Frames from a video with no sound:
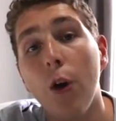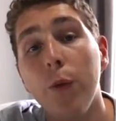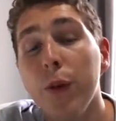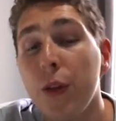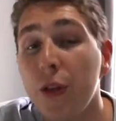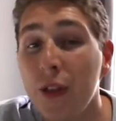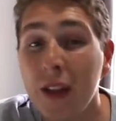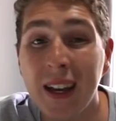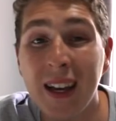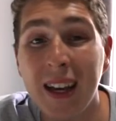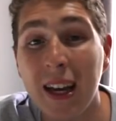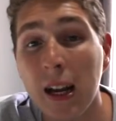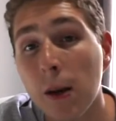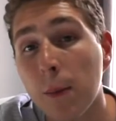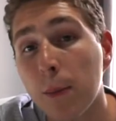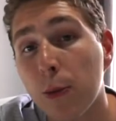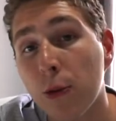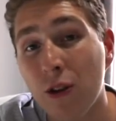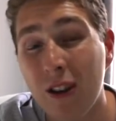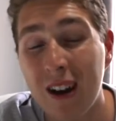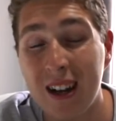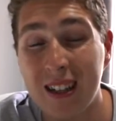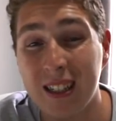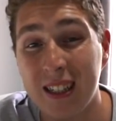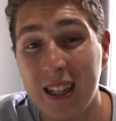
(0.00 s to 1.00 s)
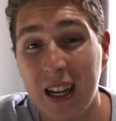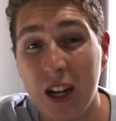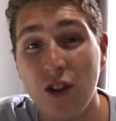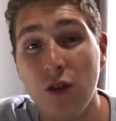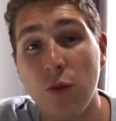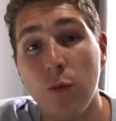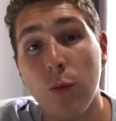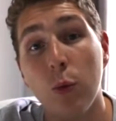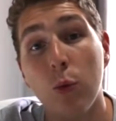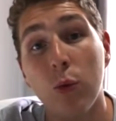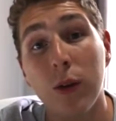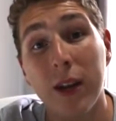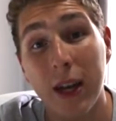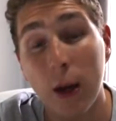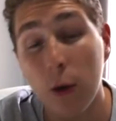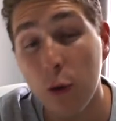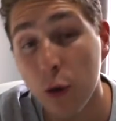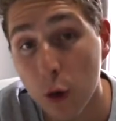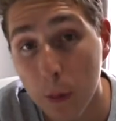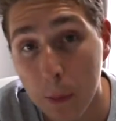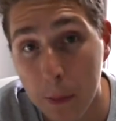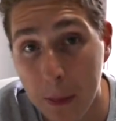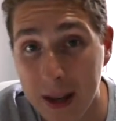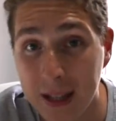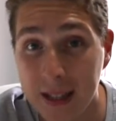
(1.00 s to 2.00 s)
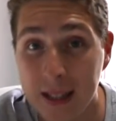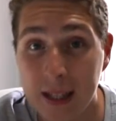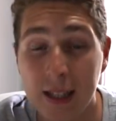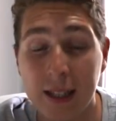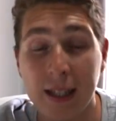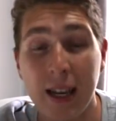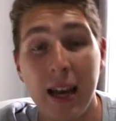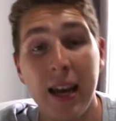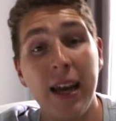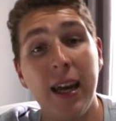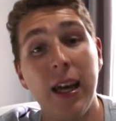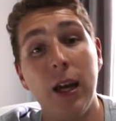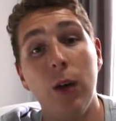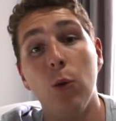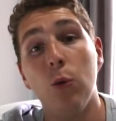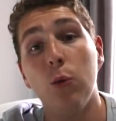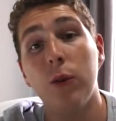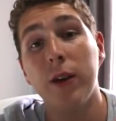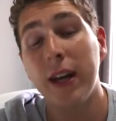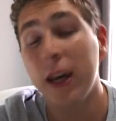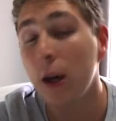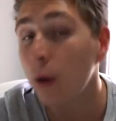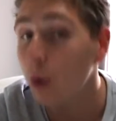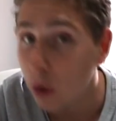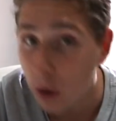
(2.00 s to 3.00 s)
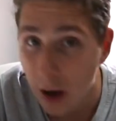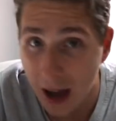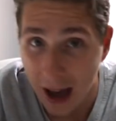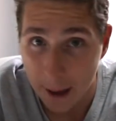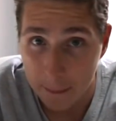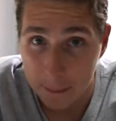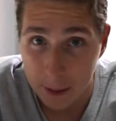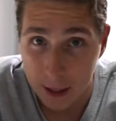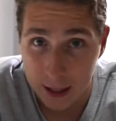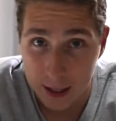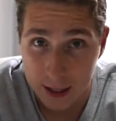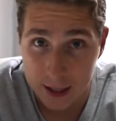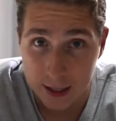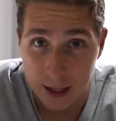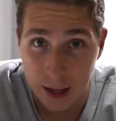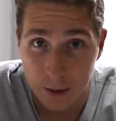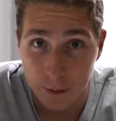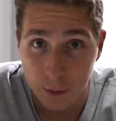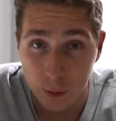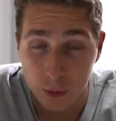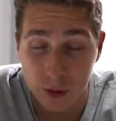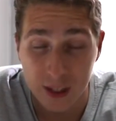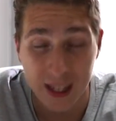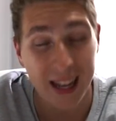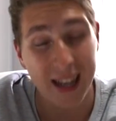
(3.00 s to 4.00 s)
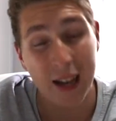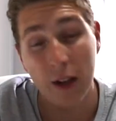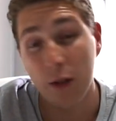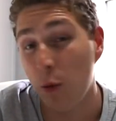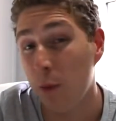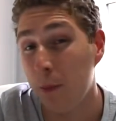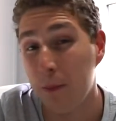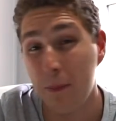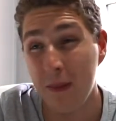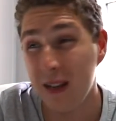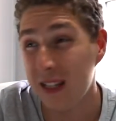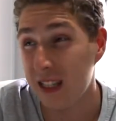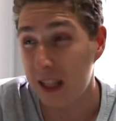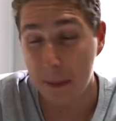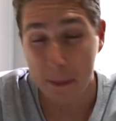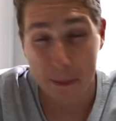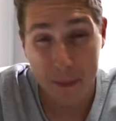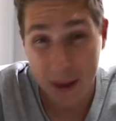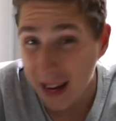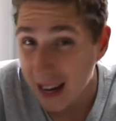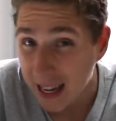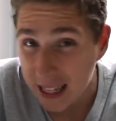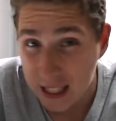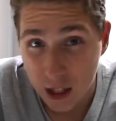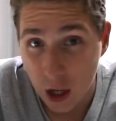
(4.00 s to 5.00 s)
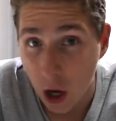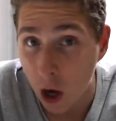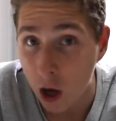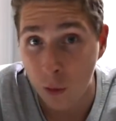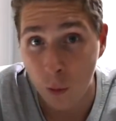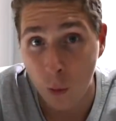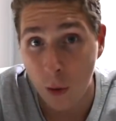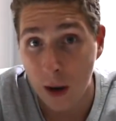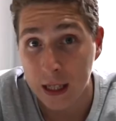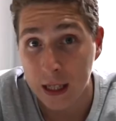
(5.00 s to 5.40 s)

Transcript: Overthinking and procrastination will kill your business, it will kill your happiness levels, It'll, it's the biggest time